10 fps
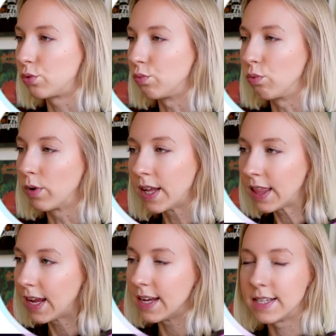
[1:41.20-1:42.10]

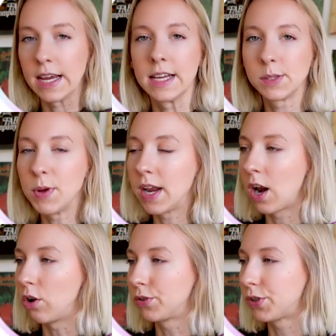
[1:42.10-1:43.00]
really entice me, and
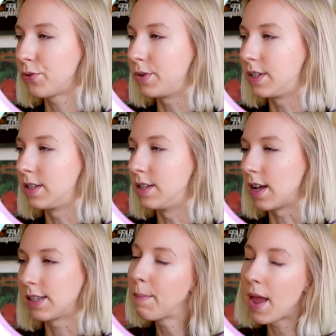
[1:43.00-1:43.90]
it also
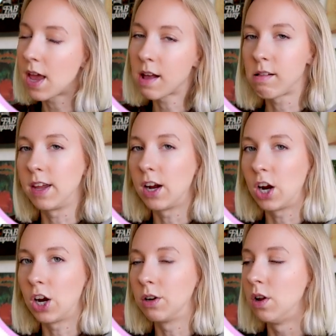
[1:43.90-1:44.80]
doesn't make it
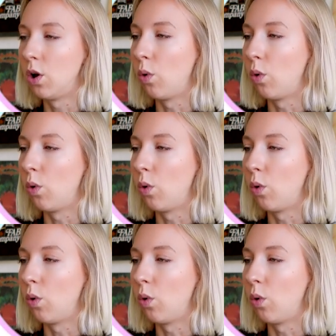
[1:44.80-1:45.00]
clear